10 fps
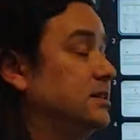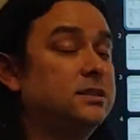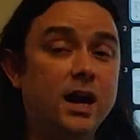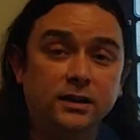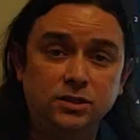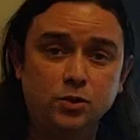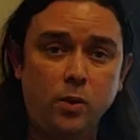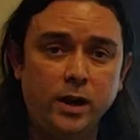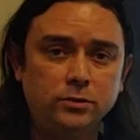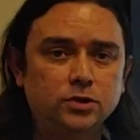as sine
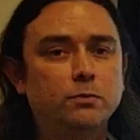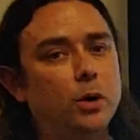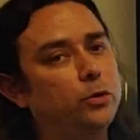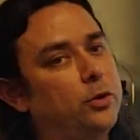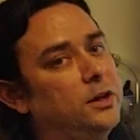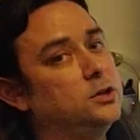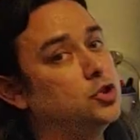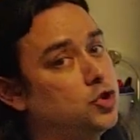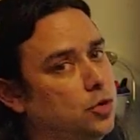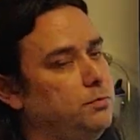squared, so both of these
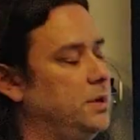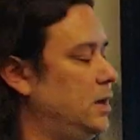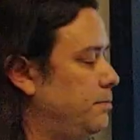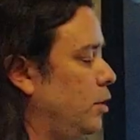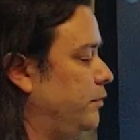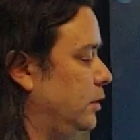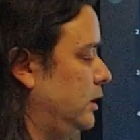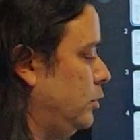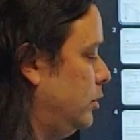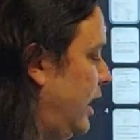should be
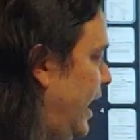perfectly good